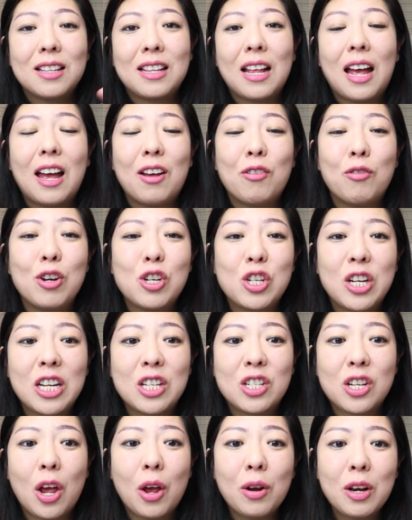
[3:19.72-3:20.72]
that
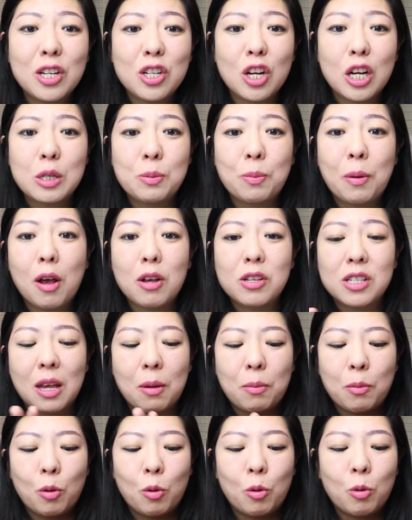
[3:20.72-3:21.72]
originally only touched
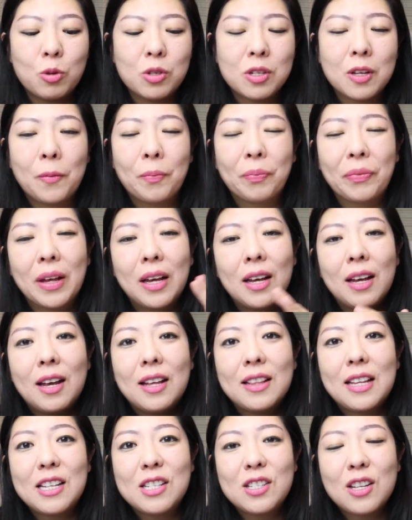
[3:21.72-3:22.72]
basketballs,
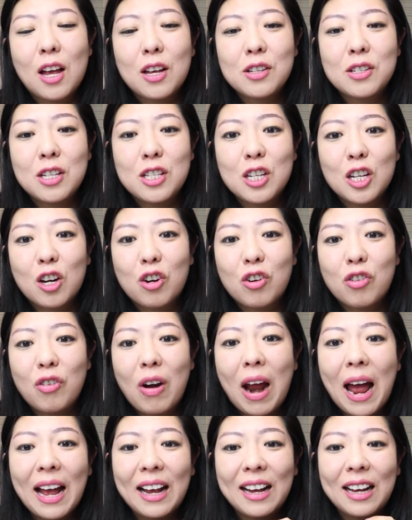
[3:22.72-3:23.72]
they started to
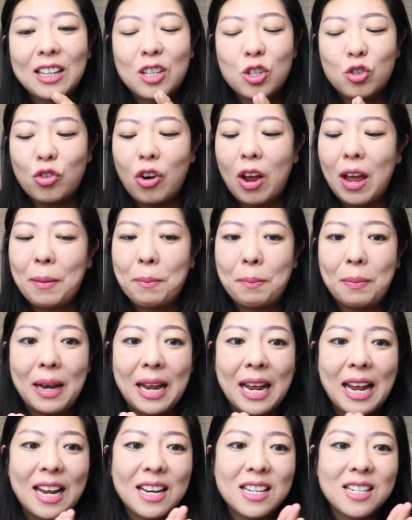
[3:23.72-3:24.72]
crack and dry and
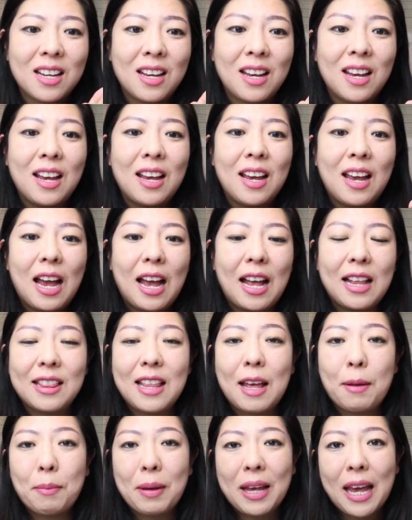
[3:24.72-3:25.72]
bleed, and
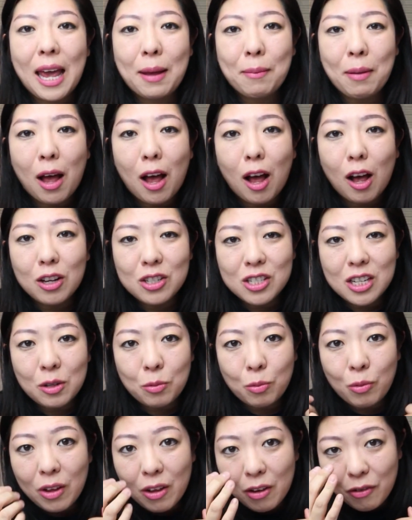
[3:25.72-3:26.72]
then became
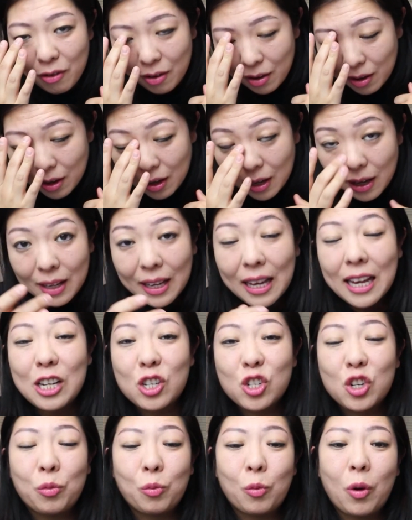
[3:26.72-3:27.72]
hardened with
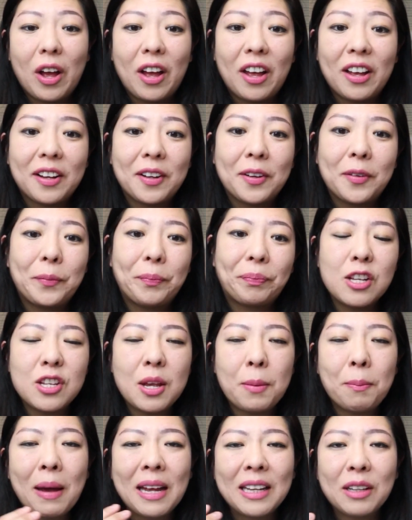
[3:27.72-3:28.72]
kitchen work,
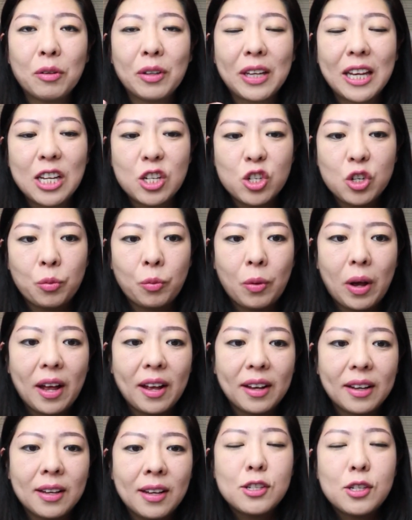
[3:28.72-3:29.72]
so manual kitchen
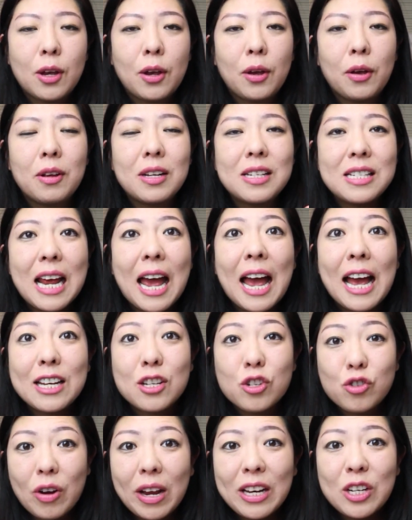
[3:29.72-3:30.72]
work. So
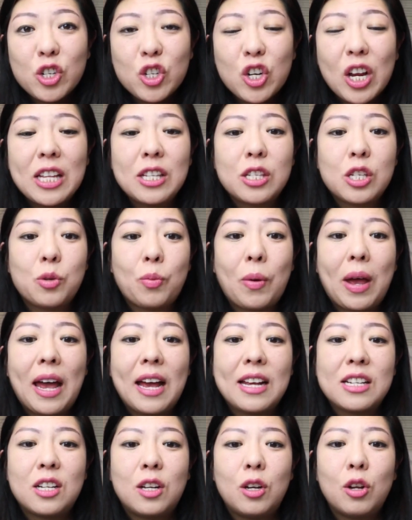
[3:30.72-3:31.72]
Dad, drenched in
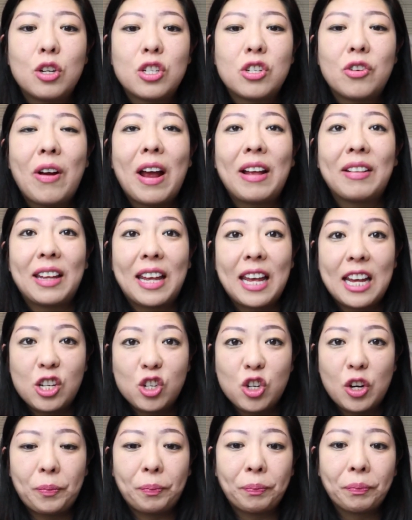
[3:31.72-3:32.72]
sweat, looked around the
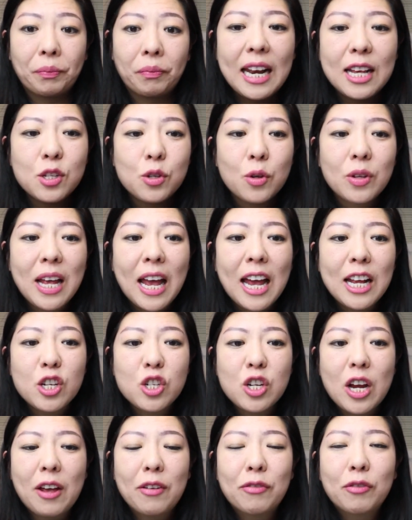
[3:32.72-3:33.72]
kitchen and he saw the head
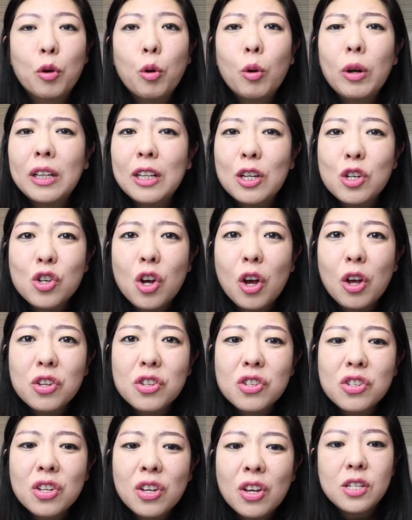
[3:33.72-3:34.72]
chef calling the
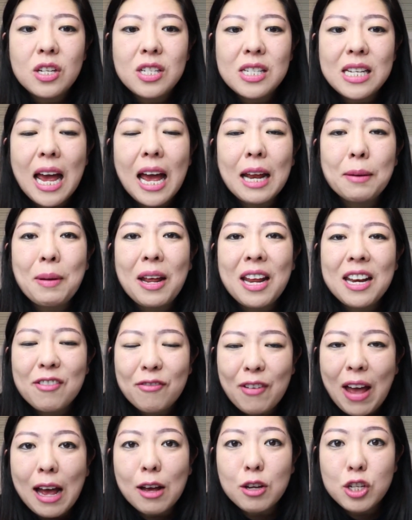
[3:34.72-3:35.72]
shots. So Dad made a
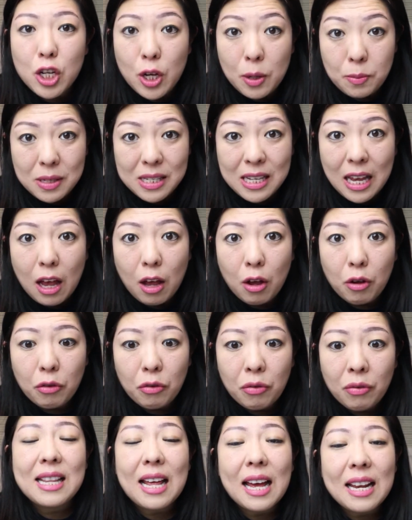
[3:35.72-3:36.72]
vow to
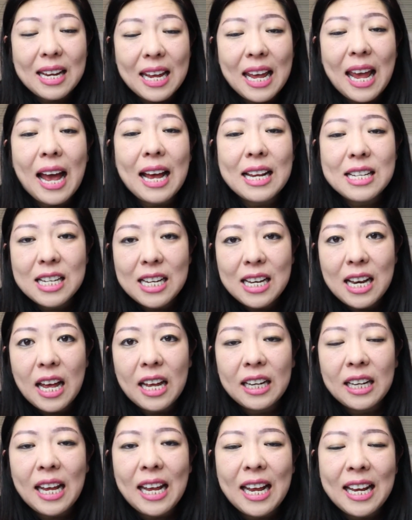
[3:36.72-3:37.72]
himself that he had to
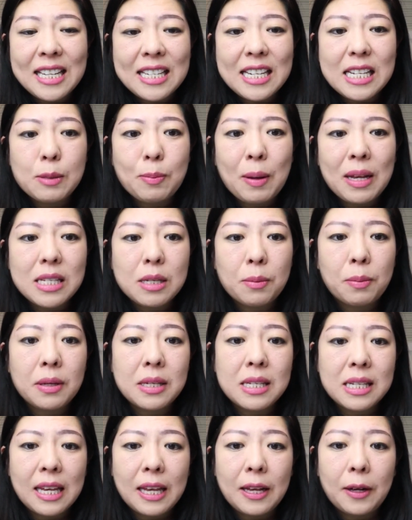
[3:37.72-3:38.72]
learn an indispensable
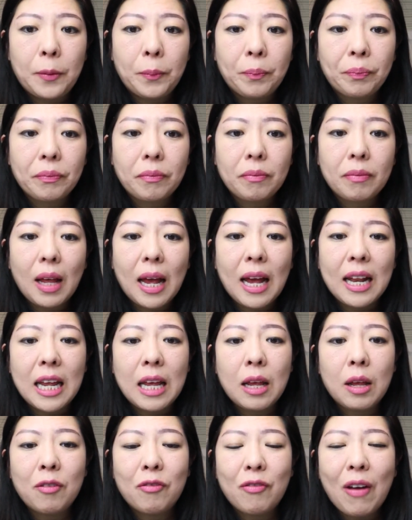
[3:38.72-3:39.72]
skill, and
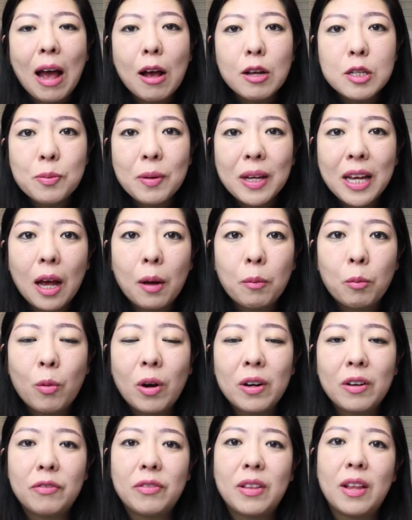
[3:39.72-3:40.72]
he vowed to become
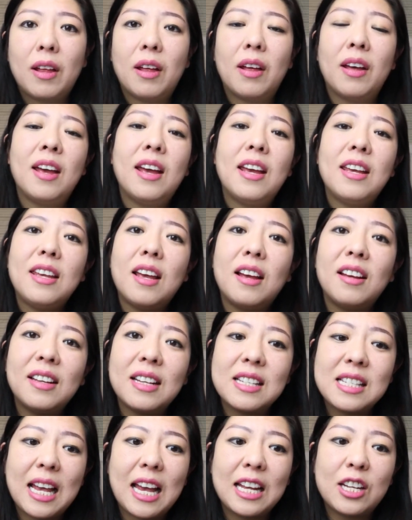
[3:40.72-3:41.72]
one of the
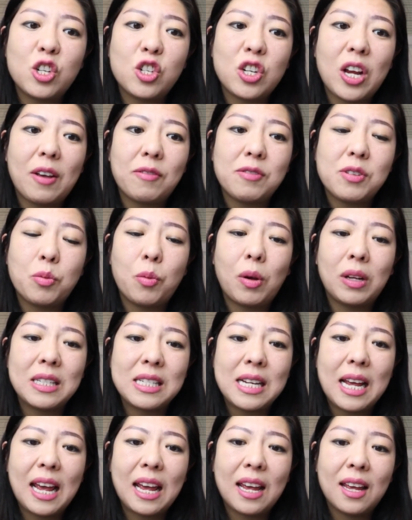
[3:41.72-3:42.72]
youngest head chefs one
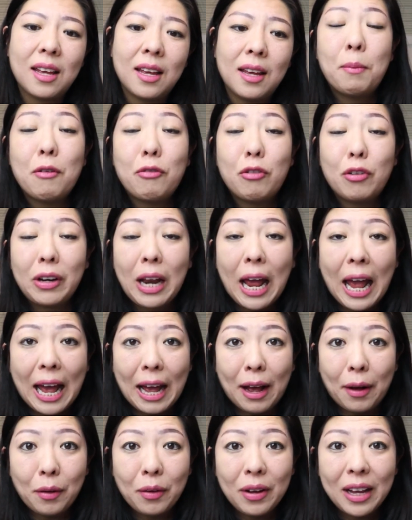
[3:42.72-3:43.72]
day. But for
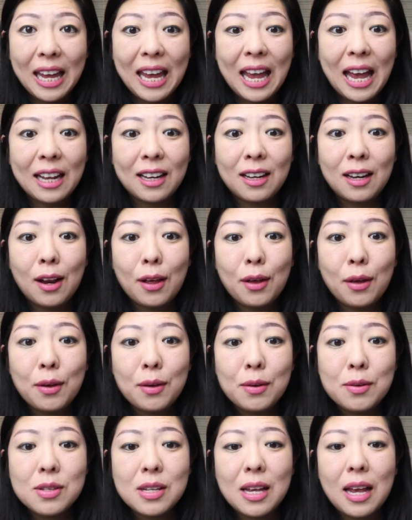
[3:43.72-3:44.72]
now, he had
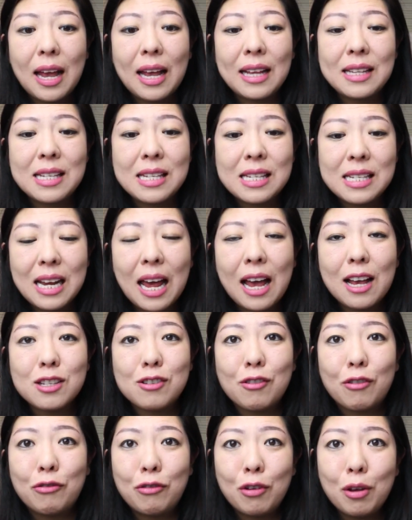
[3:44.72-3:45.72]
loads and
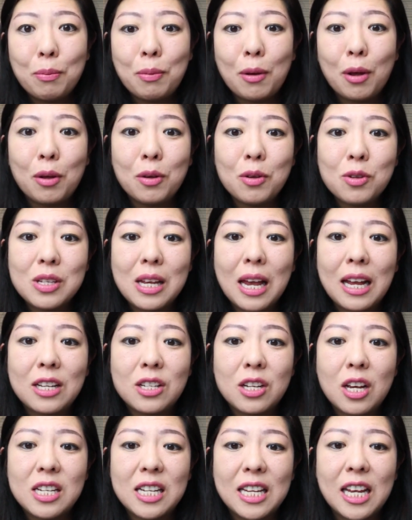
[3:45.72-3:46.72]
stacks of food bowls and
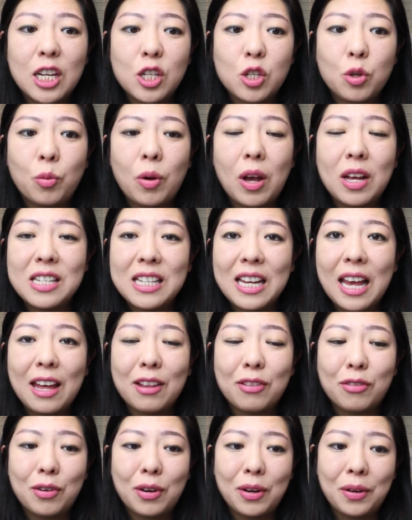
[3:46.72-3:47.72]
dirty kitchen work to
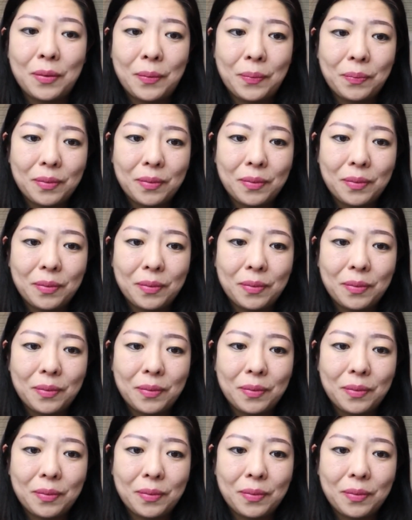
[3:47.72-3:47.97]
get through.